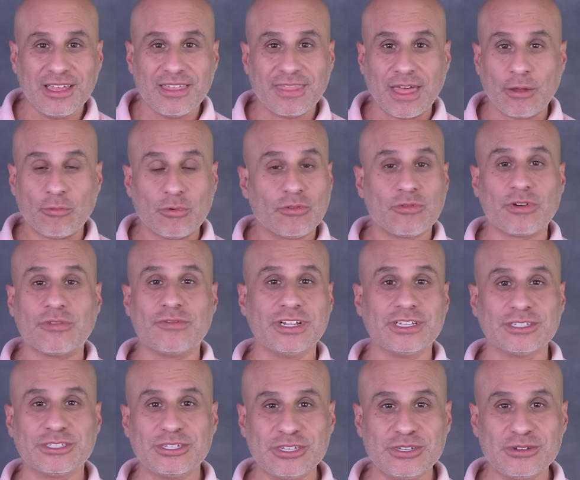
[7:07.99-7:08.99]
that will reveal
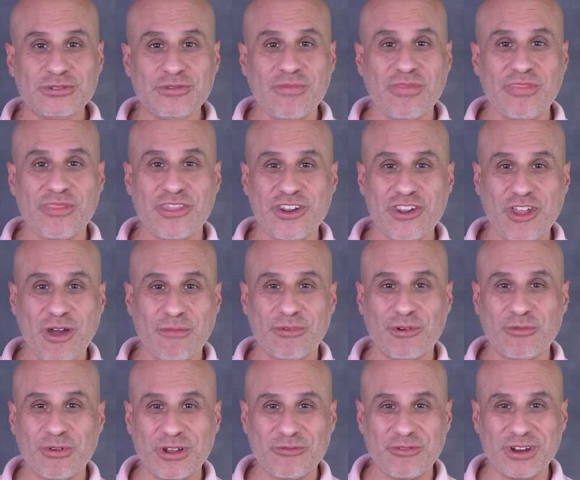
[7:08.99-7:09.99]
to you the number
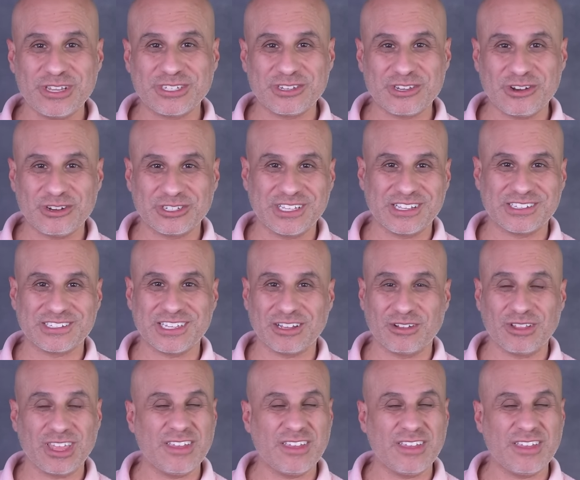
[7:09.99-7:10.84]
one reason you're still single.